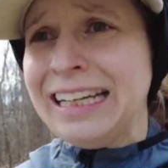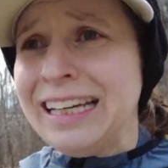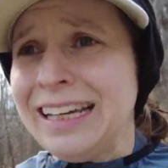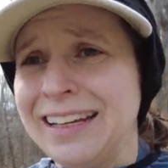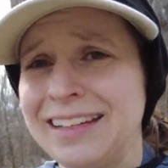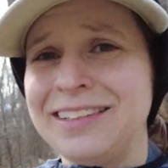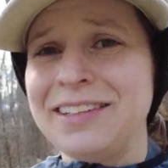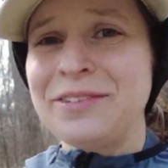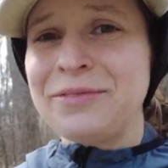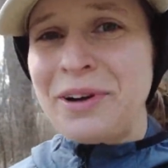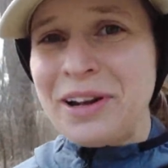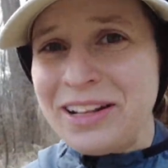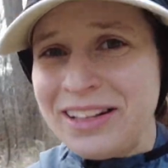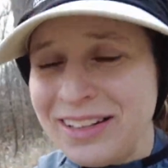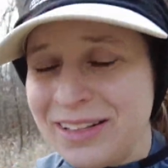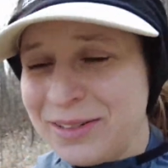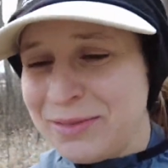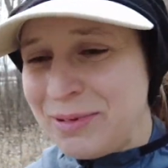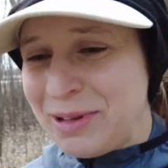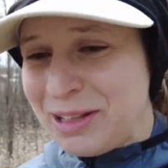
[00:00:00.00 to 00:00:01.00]
It did run a
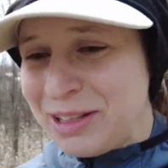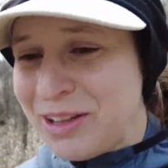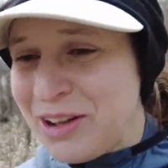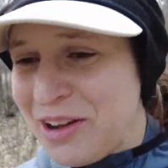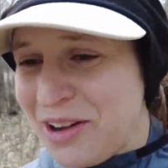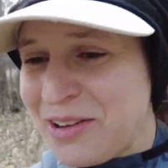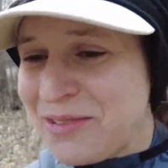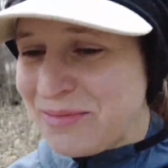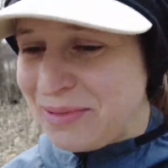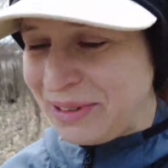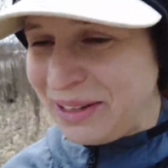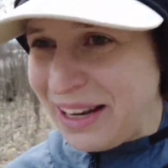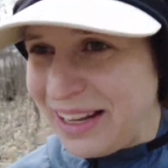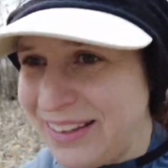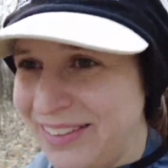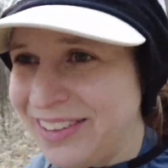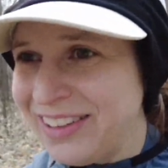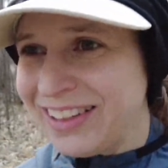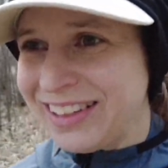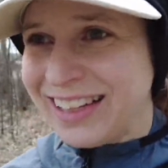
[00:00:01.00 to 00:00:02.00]
little bit long, but I
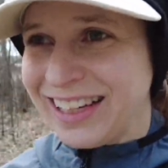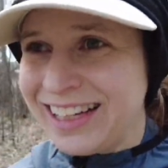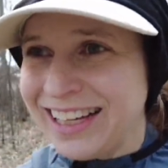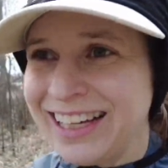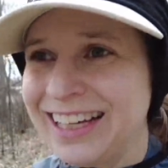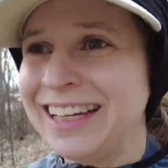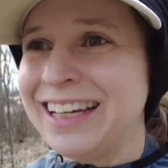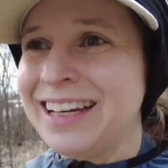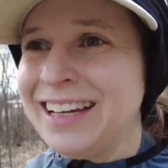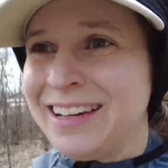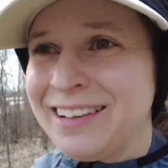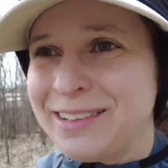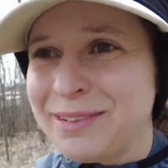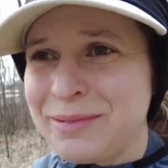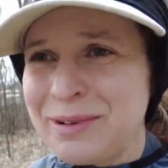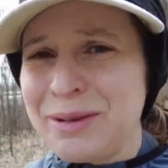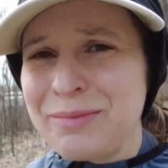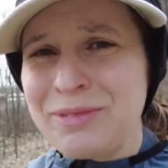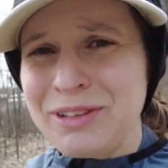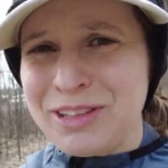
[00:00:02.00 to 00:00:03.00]
feel like
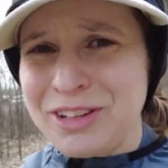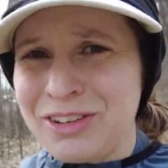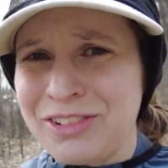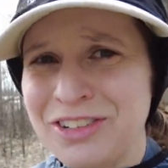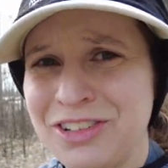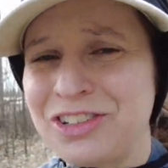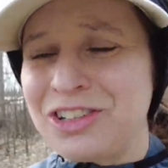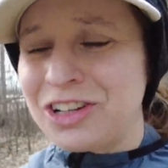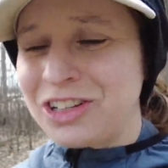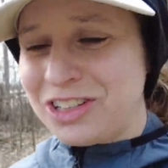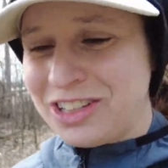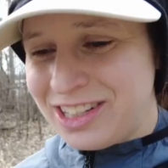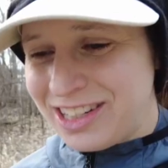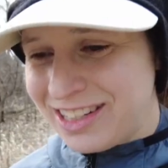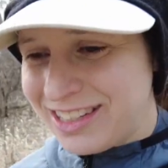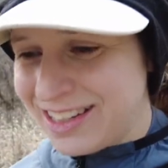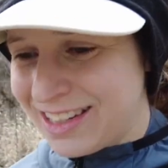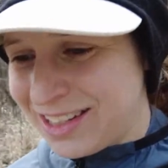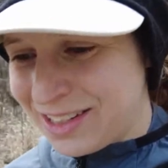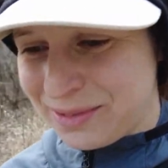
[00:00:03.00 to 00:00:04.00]
sometimes it's hard to judge
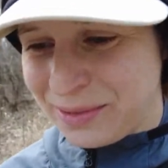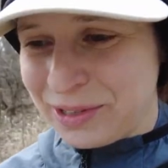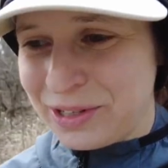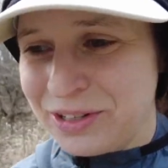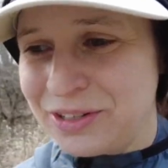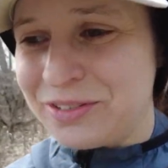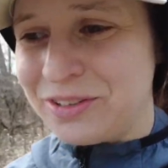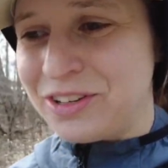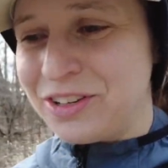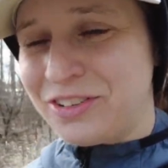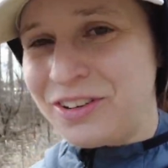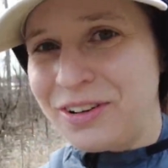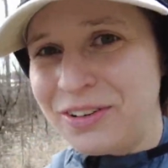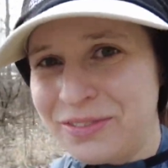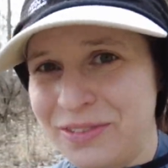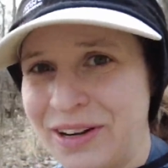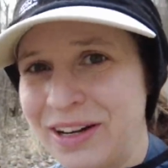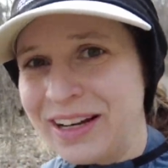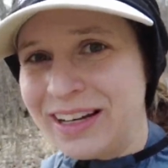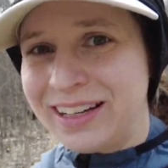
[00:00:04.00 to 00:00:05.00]
distance when you're doing trail
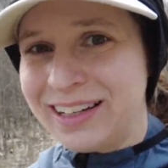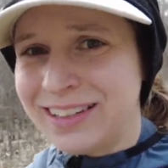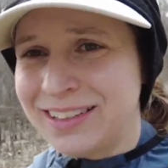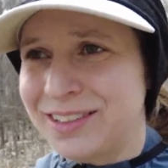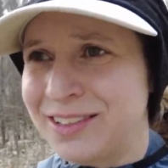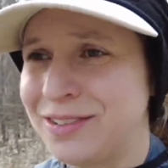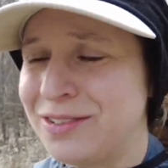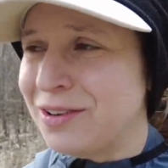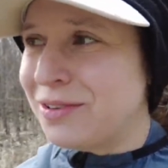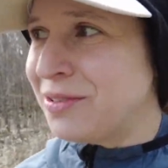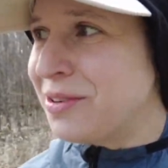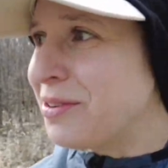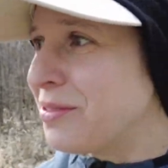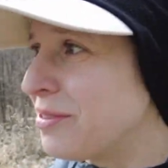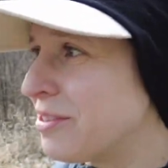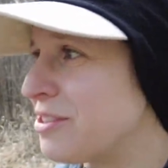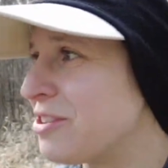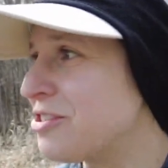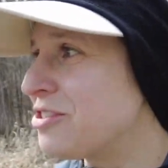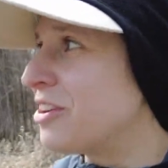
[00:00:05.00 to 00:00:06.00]
running because you don't know
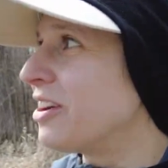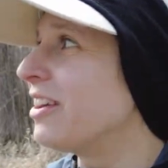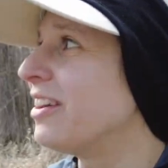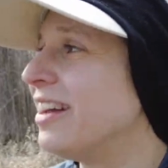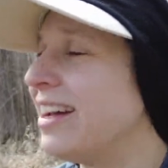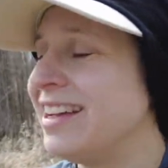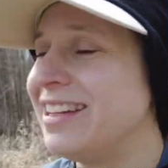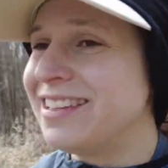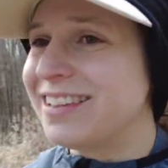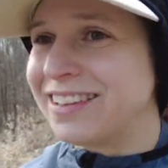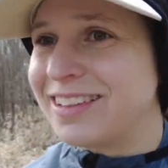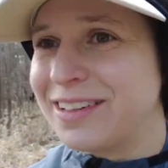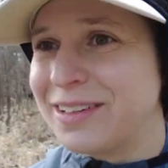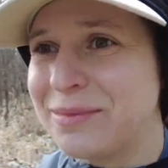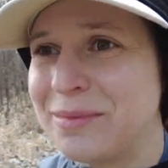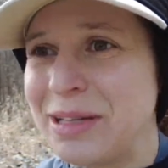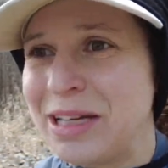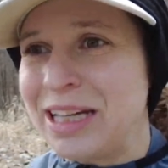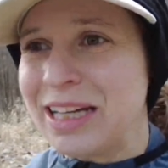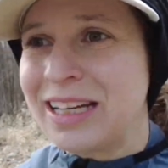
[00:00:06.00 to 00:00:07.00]
where the trailheads are gonna
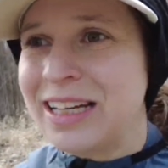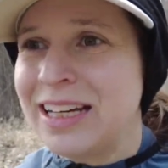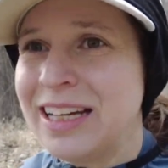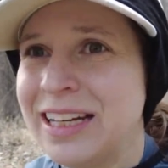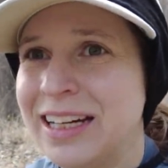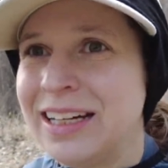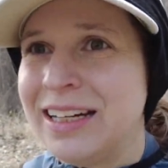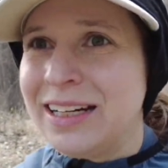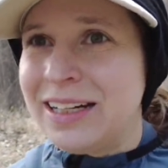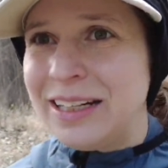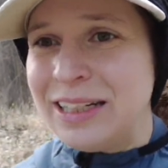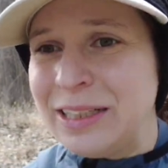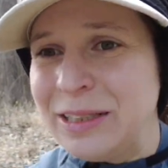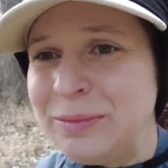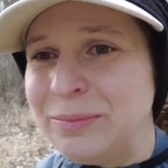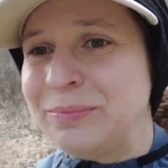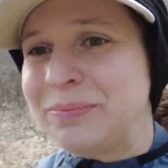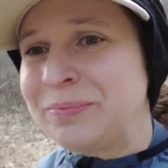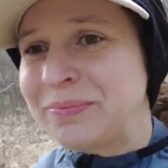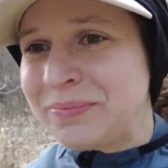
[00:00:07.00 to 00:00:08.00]
be.
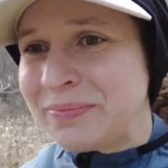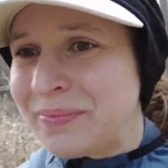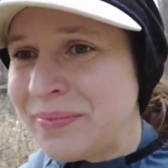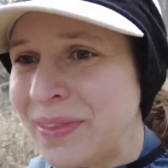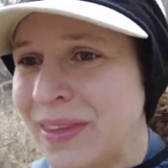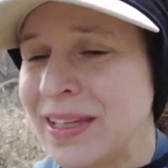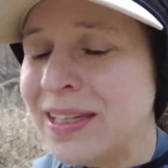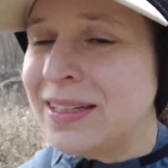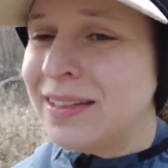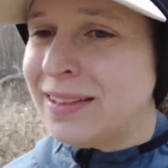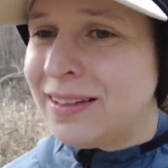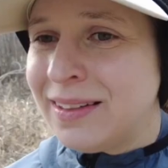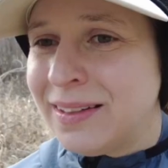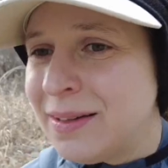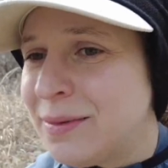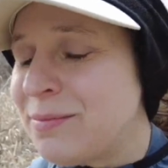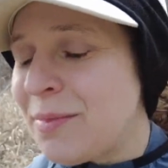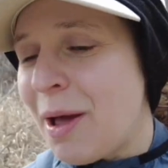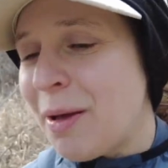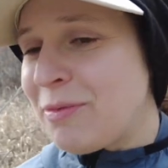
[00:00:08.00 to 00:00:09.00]

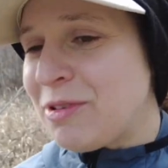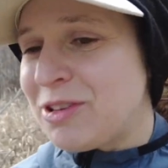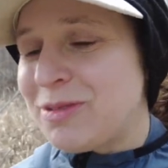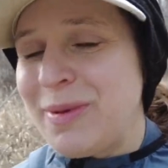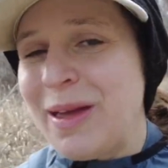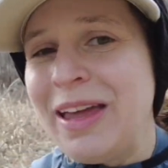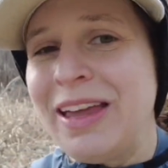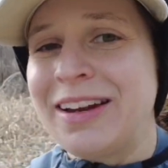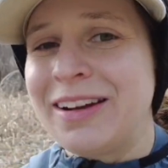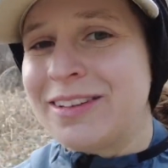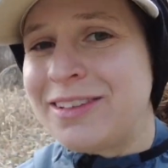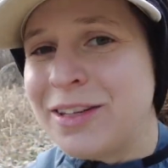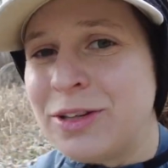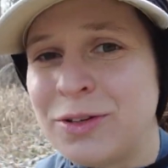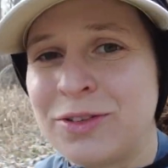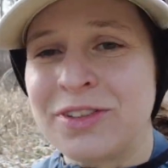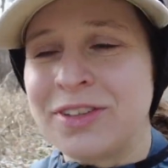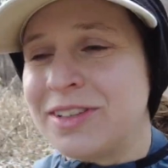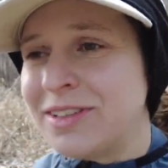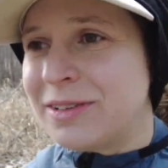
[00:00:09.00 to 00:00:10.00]
I'm just making
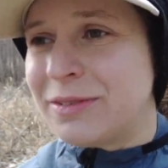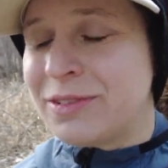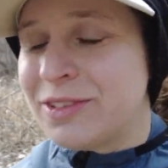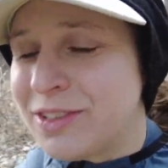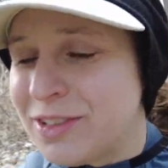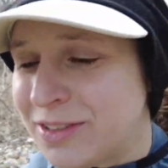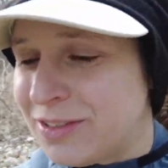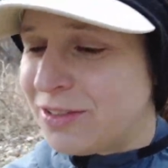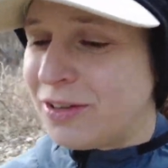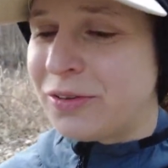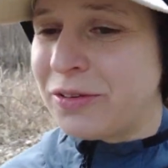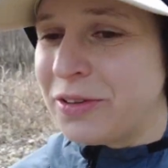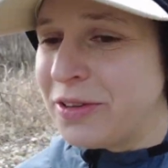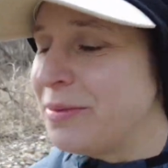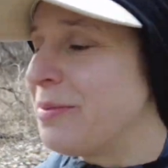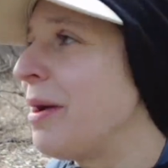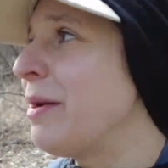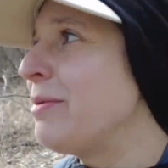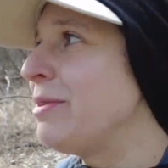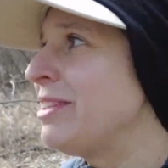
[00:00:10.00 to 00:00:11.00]
excuses. It was totally
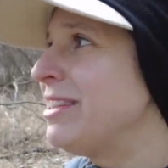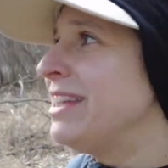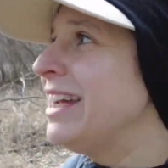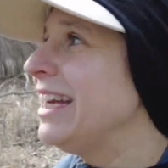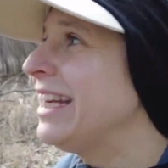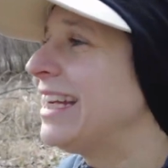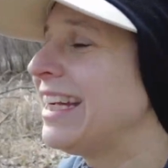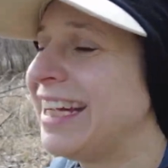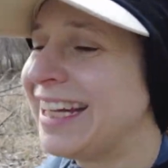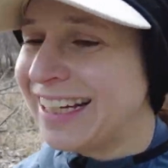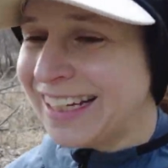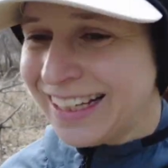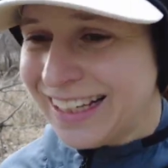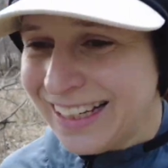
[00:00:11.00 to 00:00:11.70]
my mistake.